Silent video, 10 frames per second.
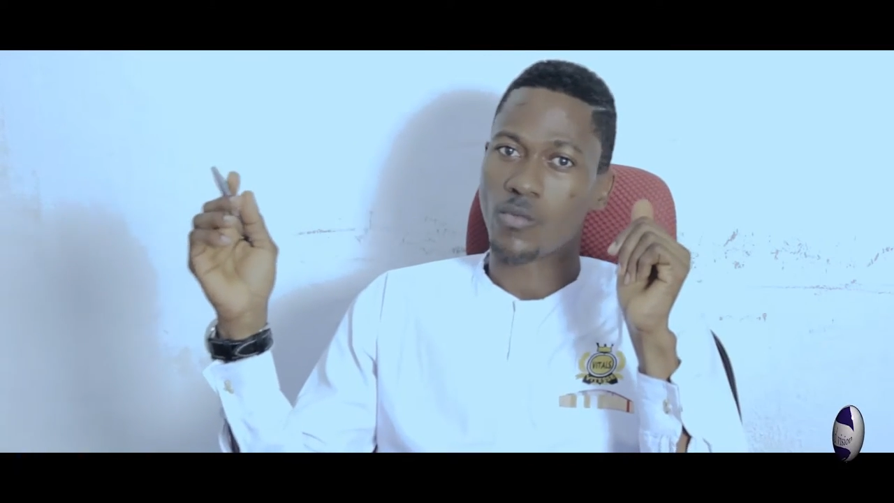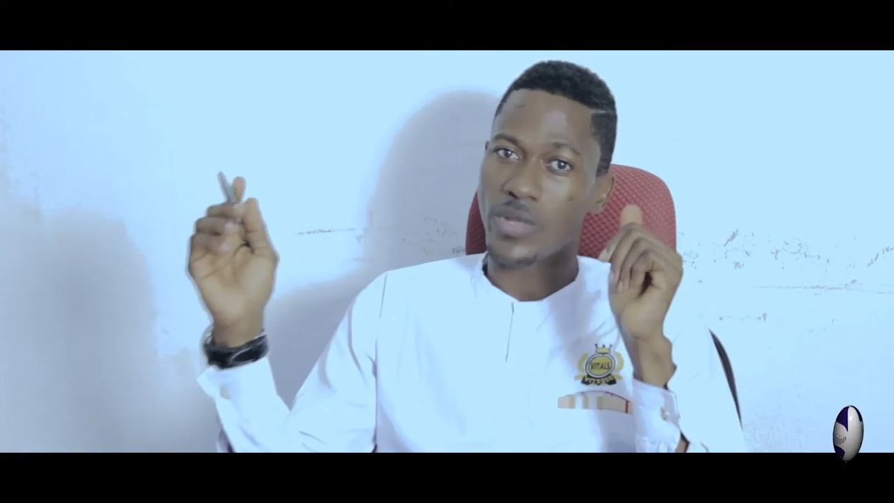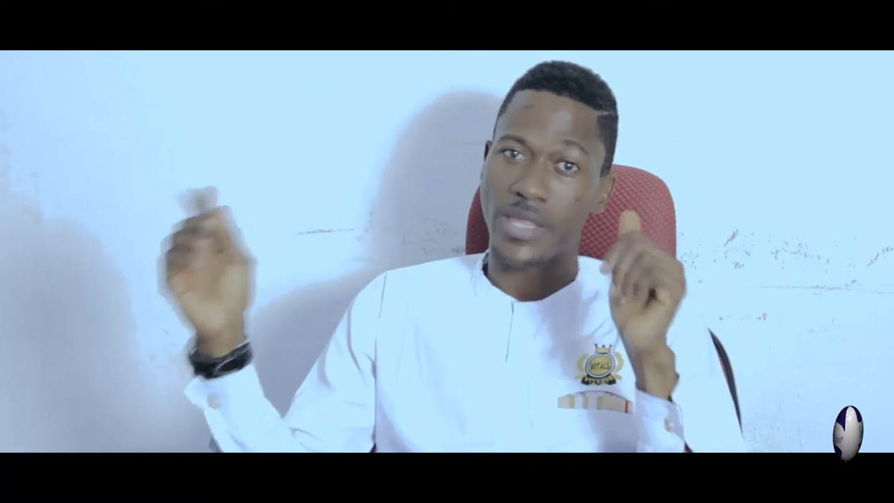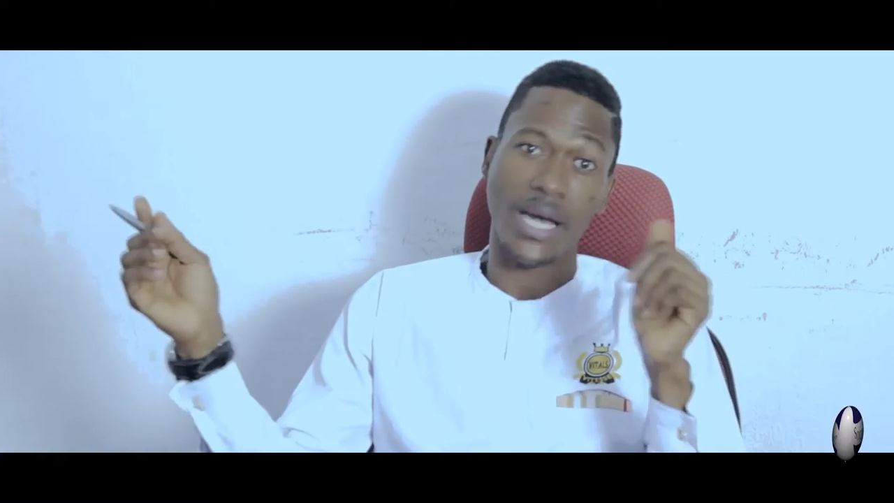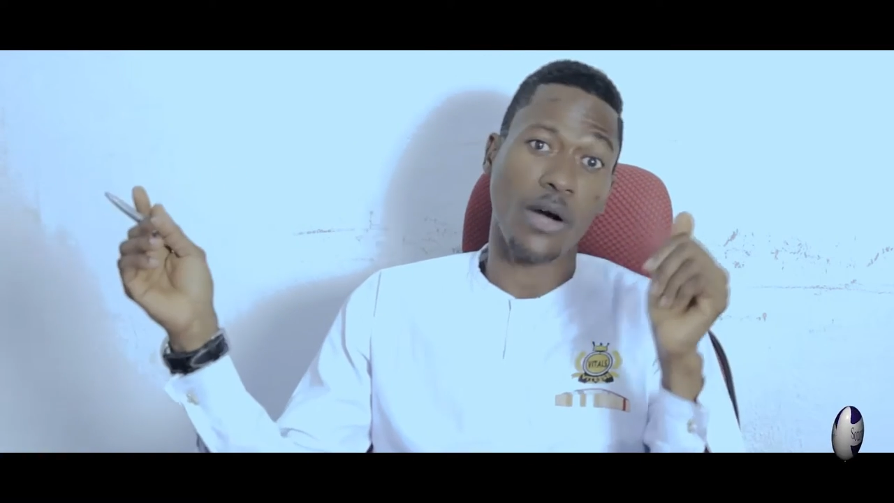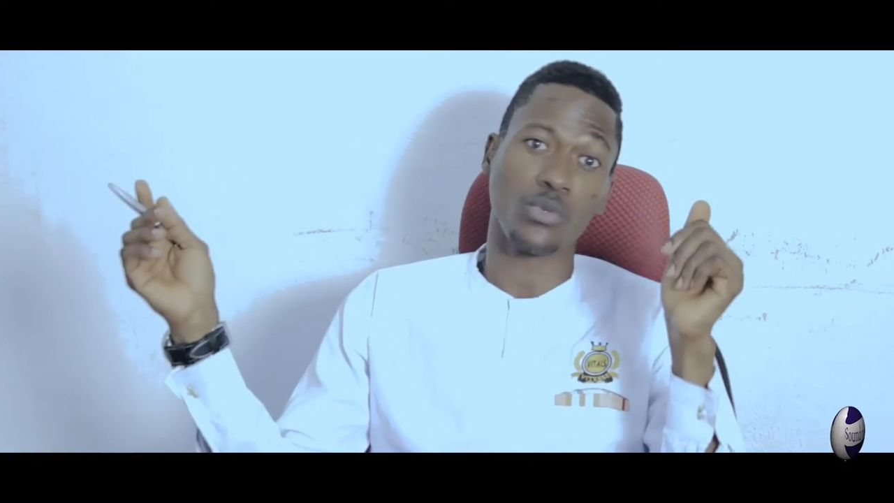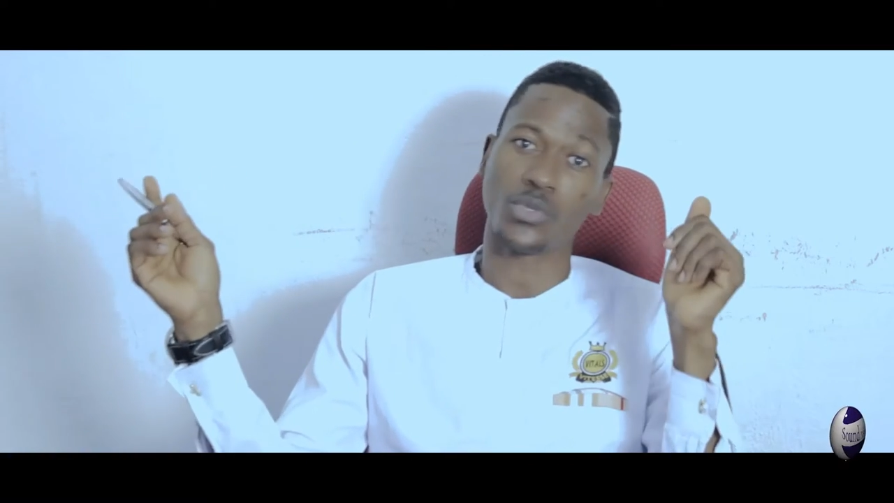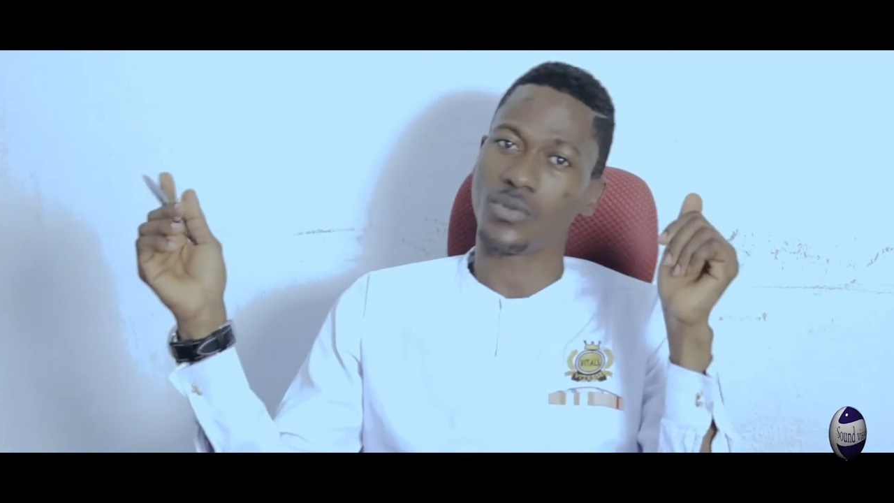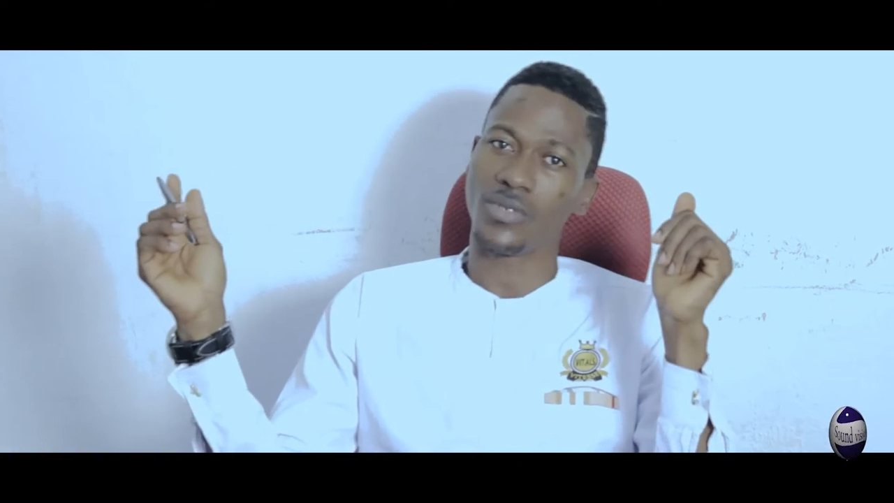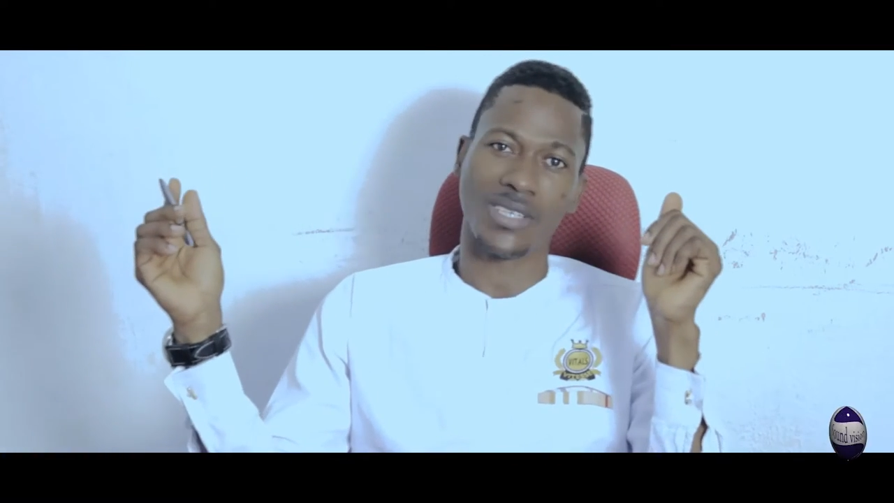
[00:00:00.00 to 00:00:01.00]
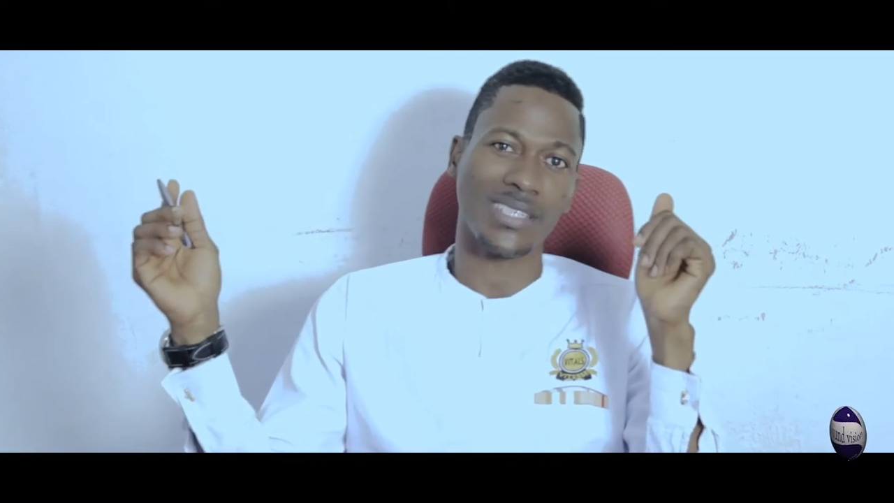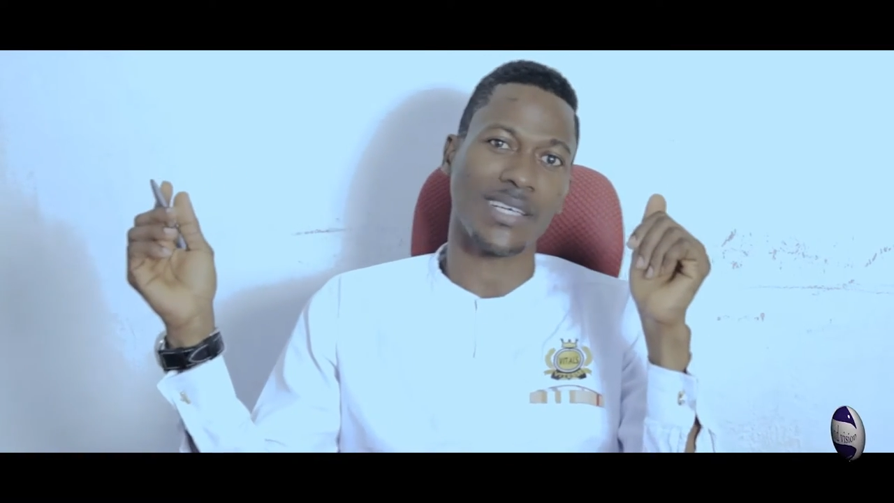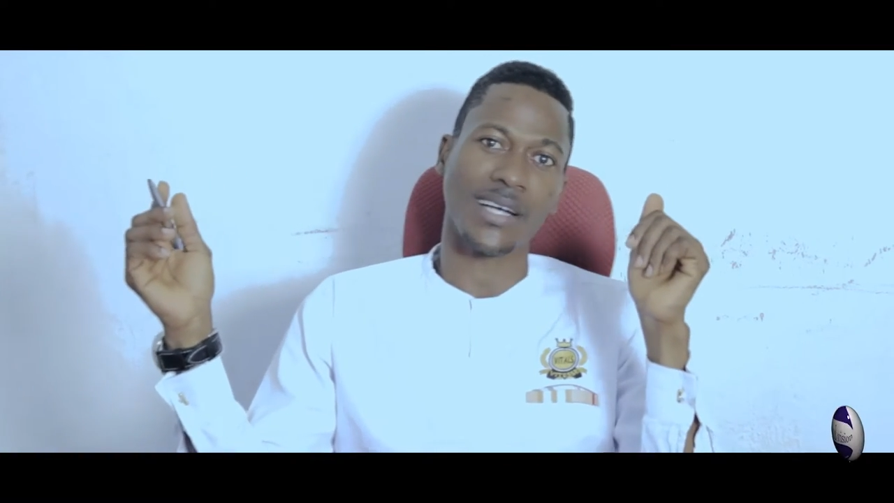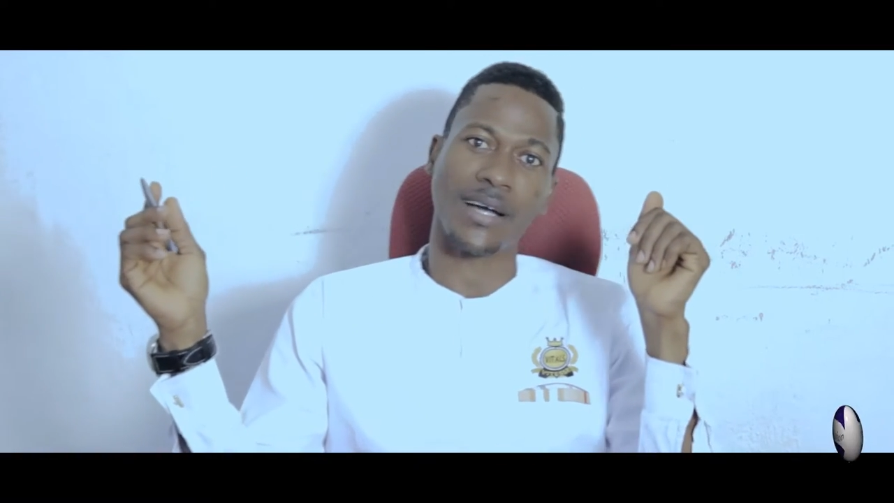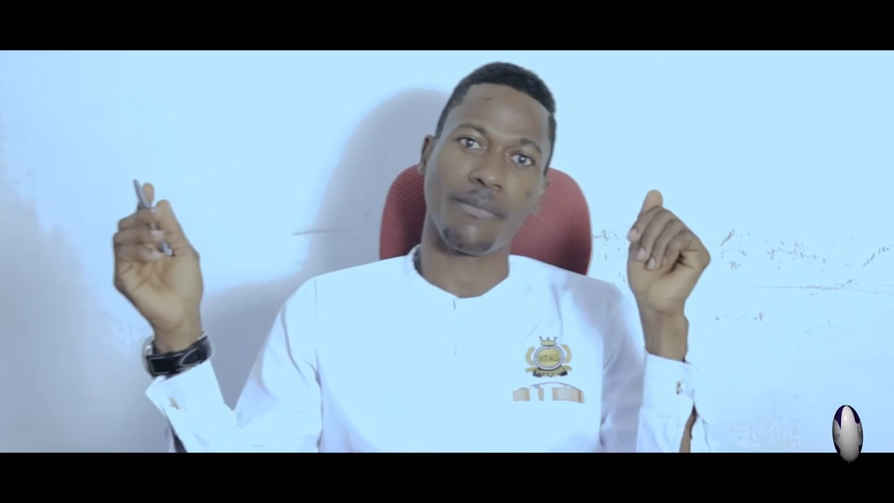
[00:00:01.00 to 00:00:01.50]
without
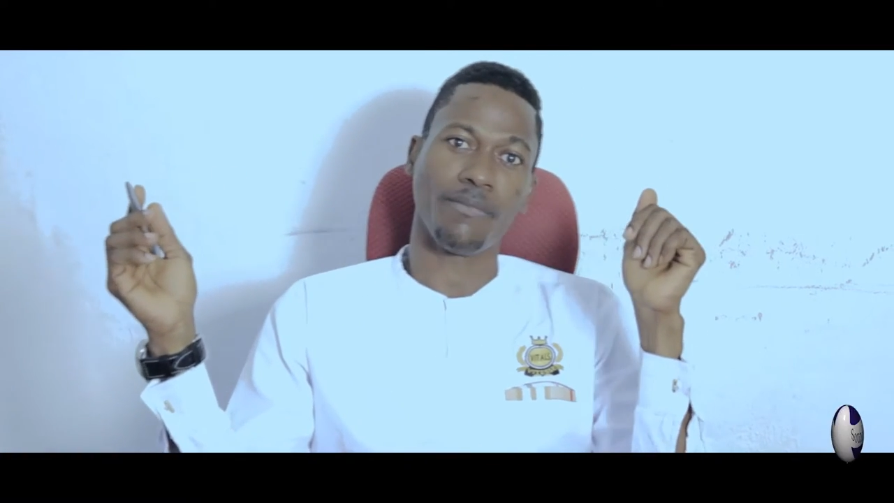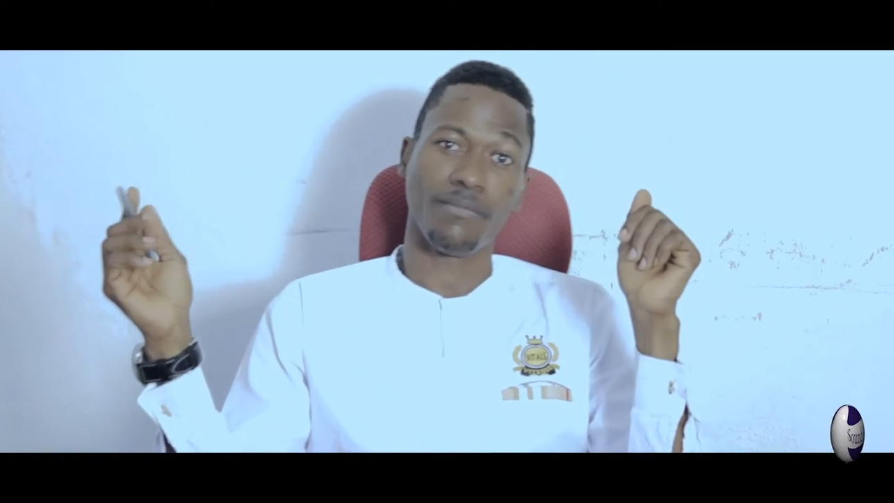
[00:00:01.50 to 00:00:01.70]
data cap.